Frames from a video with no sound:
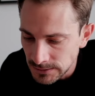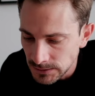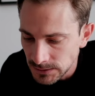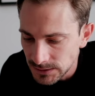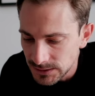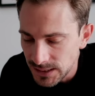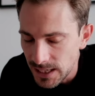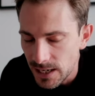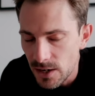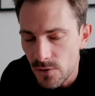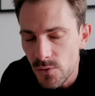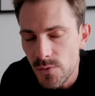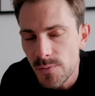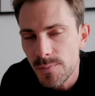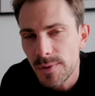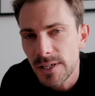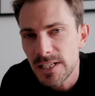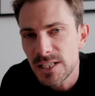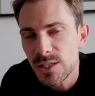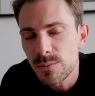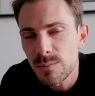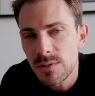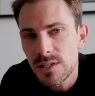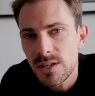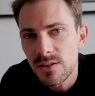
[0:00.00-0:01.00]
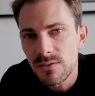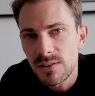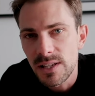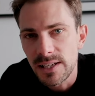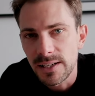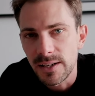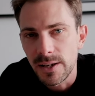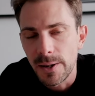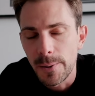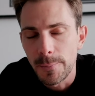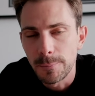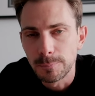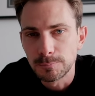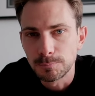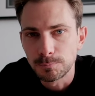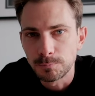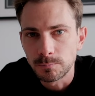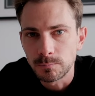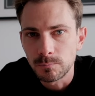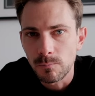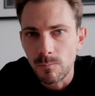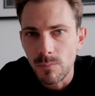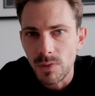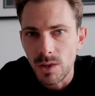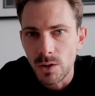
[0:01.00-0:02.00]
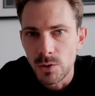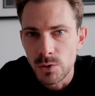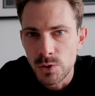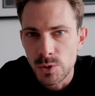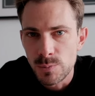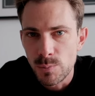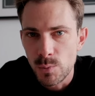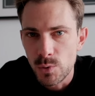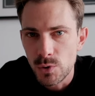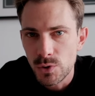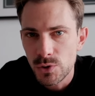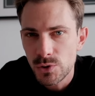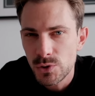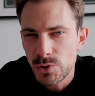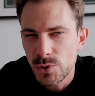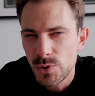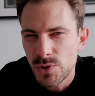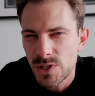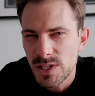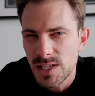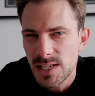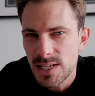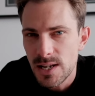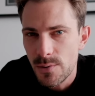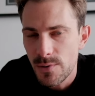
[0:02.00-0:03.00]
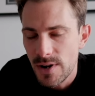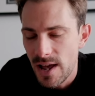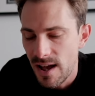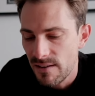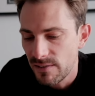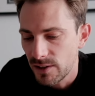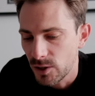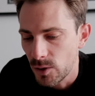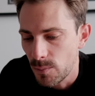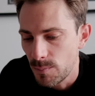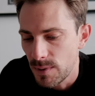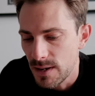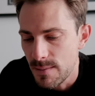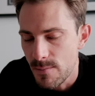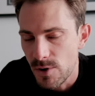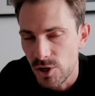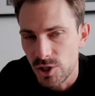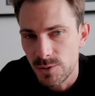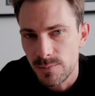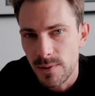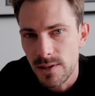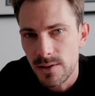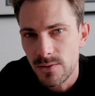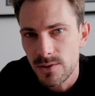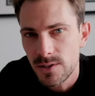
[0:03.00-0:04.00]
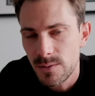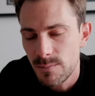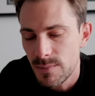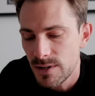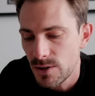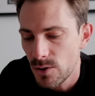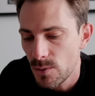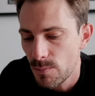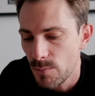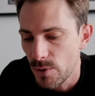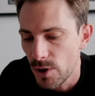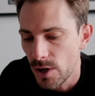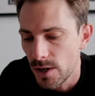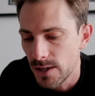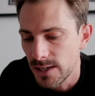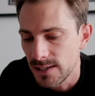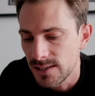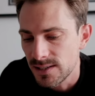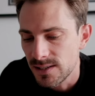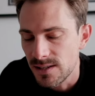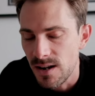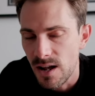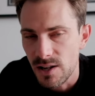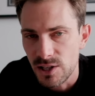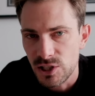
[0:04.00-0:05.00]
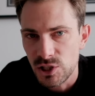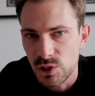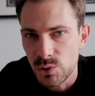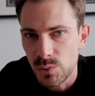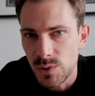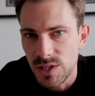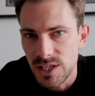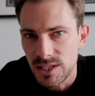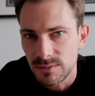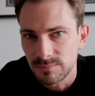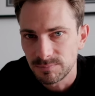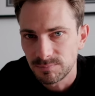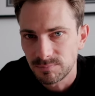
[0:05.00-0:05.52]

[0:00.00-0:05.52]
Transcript: Kind of reminds me of like um, a s'mores cookie that would have like a big marshmallow in the middle, but it's not sweet.